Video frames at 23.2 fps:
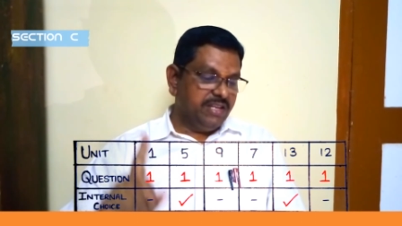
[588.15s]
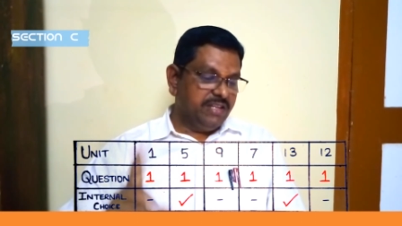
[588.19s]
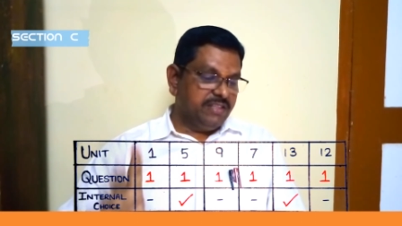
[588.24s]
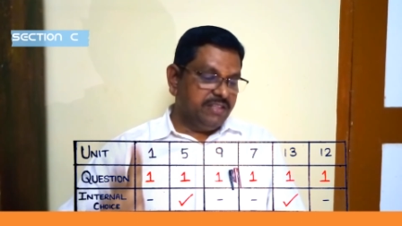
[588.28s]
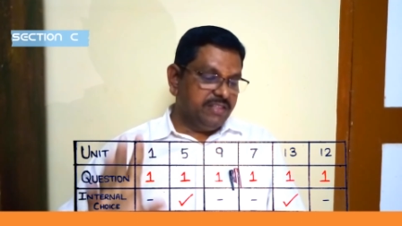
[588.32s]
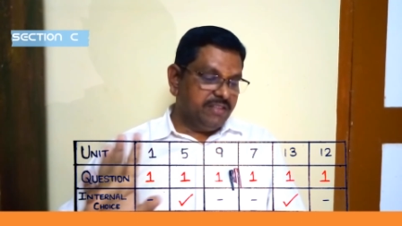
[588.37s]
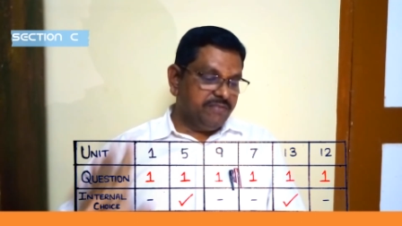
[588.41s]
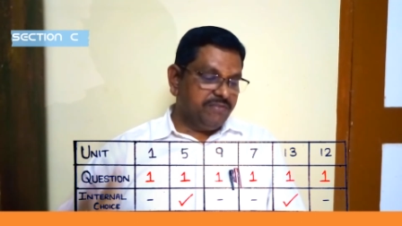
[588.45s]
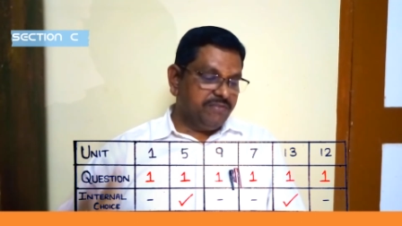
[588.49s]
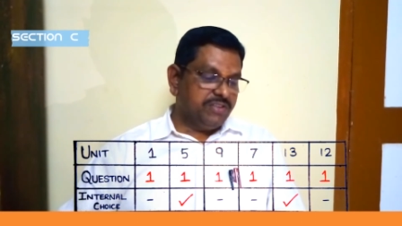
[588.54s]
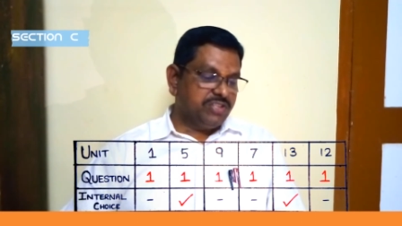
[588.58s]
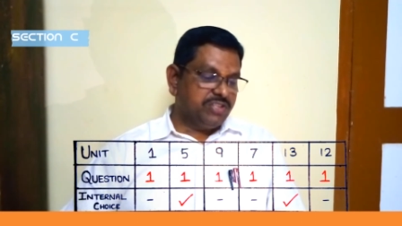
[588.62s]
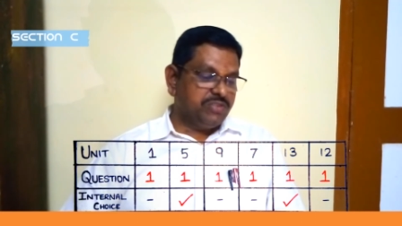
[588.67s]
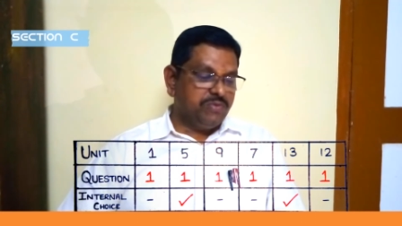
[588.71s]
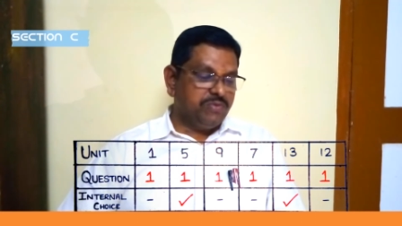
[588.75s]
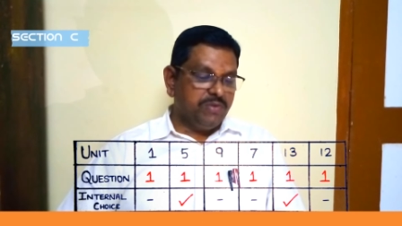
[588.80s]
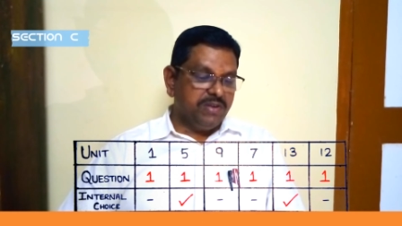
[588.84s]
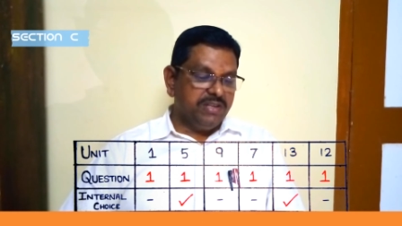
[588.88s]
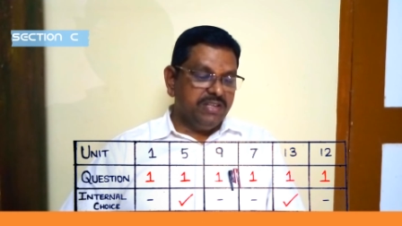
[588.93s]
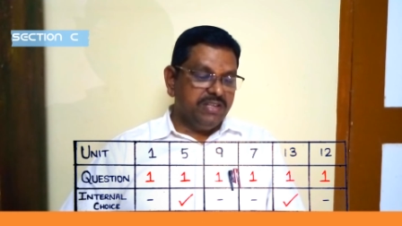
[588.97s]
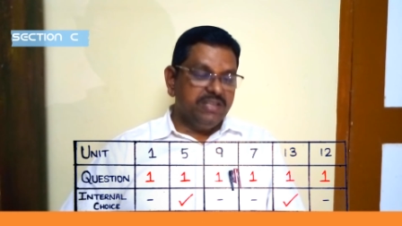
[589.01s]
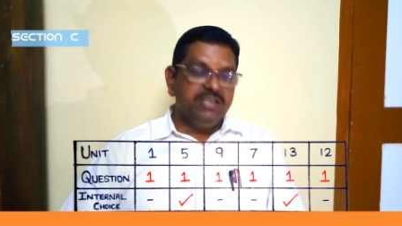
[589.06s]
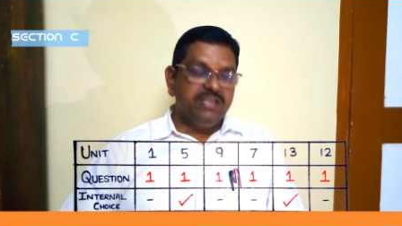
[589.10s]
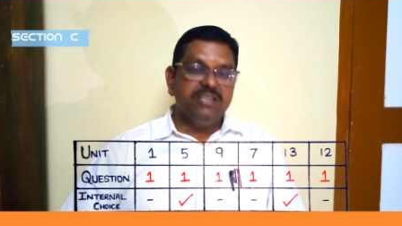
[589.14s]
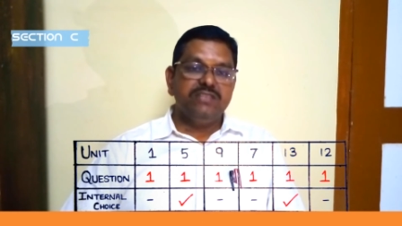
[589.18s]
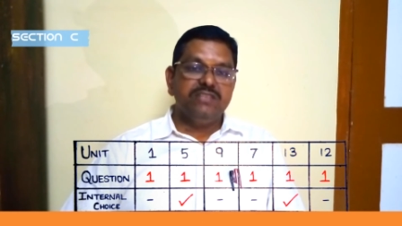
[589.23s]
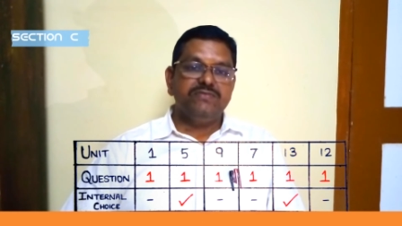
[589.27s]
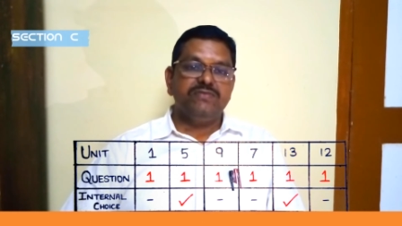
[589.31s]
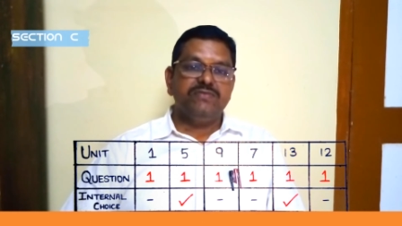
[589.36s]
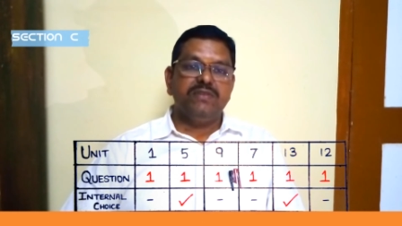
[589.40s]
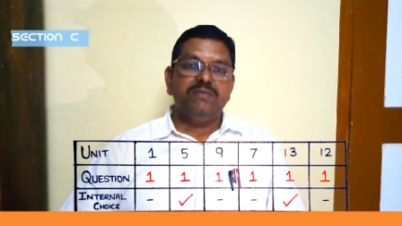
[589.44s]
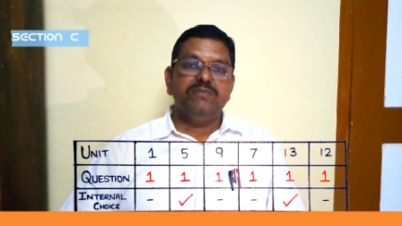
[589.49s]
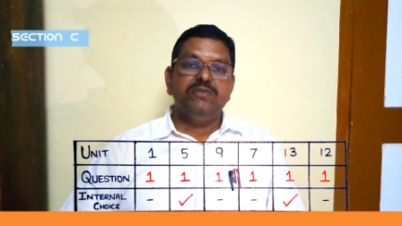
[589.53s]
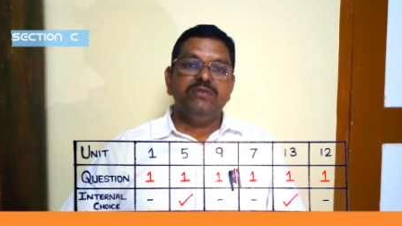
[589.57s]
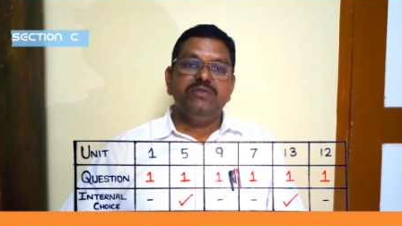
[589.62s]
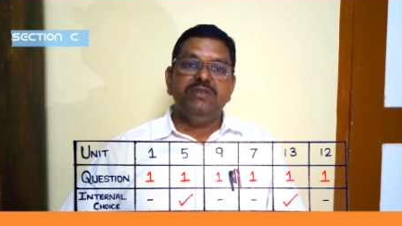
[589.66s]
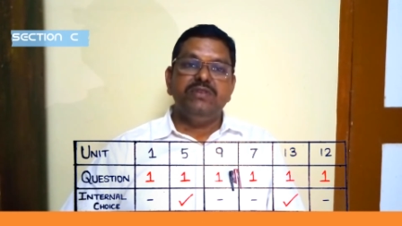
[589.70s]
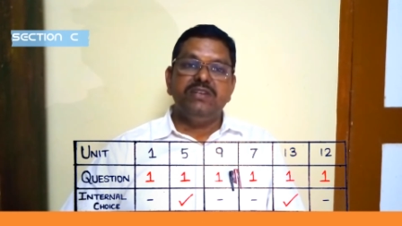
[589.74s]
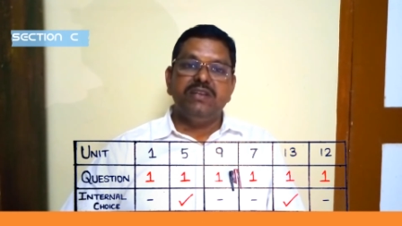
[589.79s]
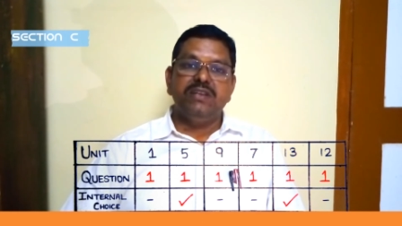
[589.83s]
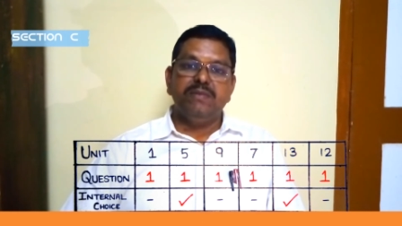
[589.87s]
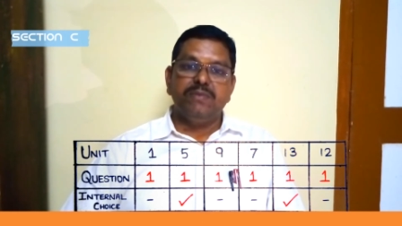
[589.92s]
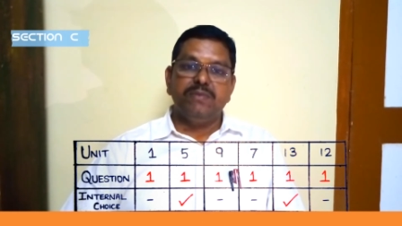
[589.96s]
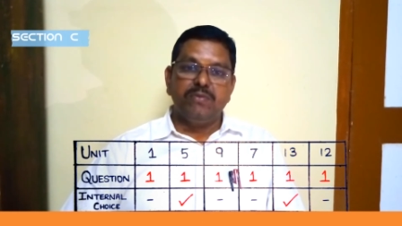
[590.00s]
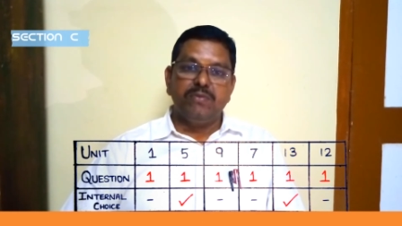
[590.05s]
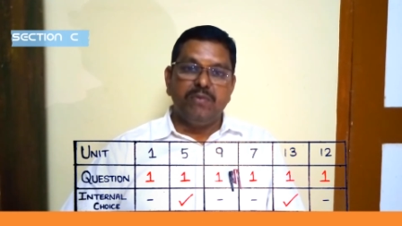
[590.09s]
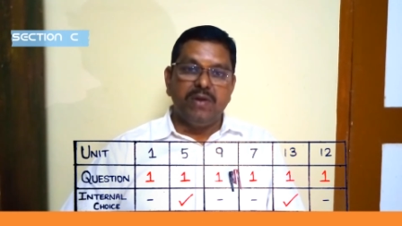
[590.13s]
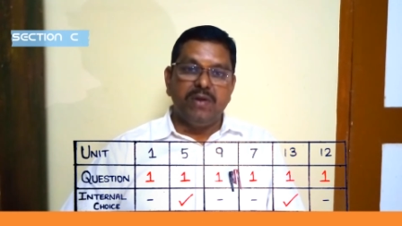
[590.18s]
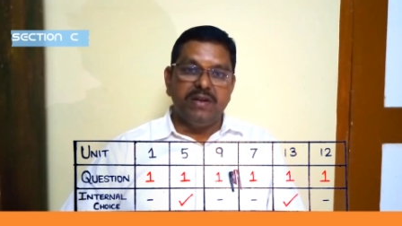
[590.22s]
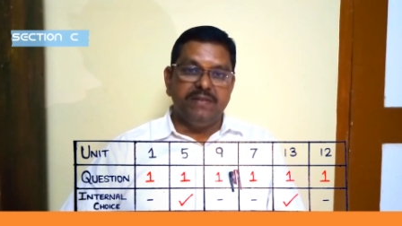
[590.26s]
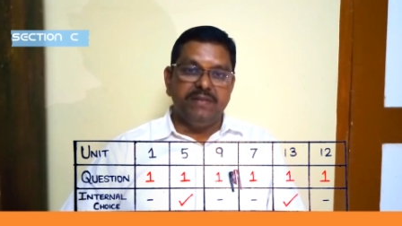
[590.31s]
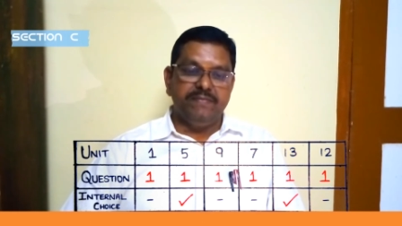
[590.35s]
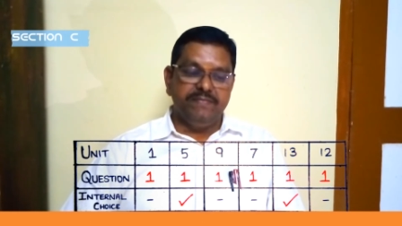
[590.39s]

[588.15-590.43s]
The first one is from unit number 1.